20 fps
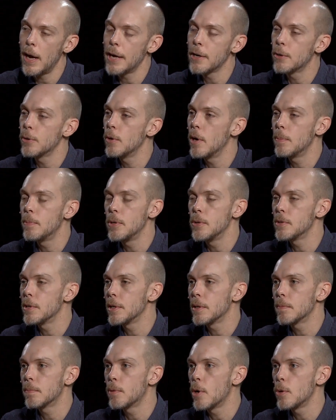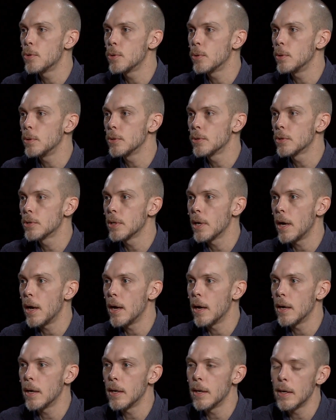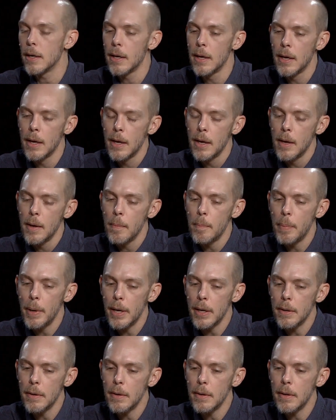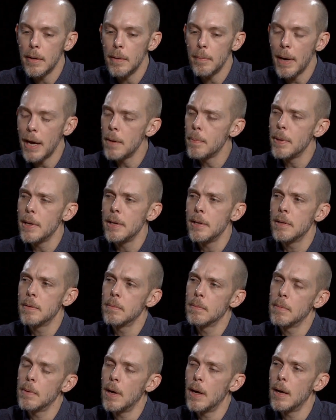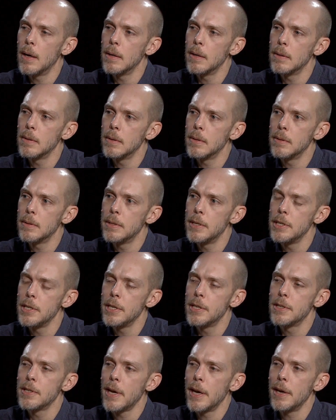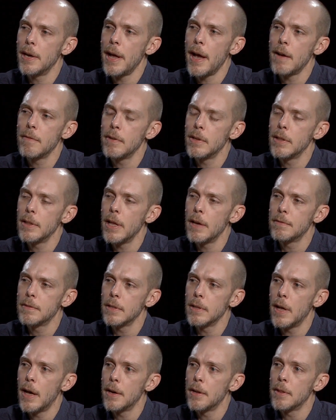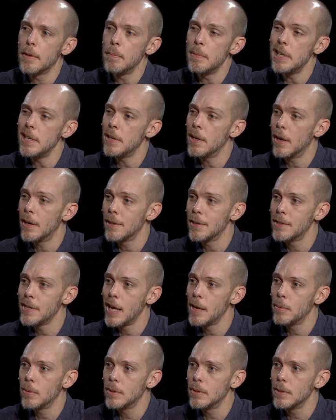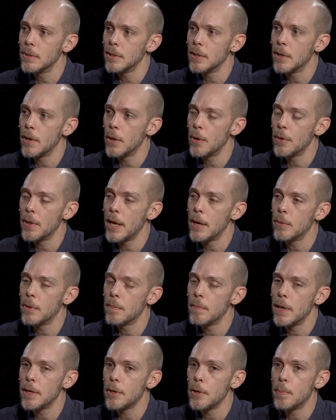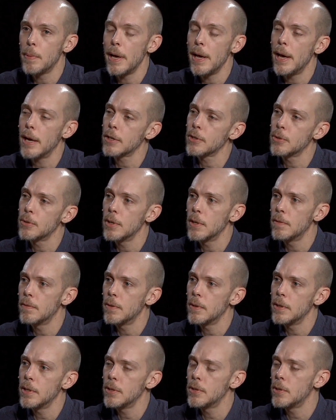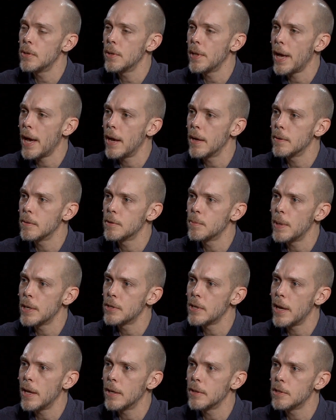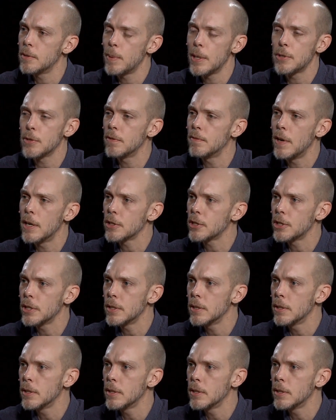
I grew up using Pro Tools. But in my opinion, DigiDesign and Avid left a lot of the meat on the table. They would make you pay extra for this or that special function.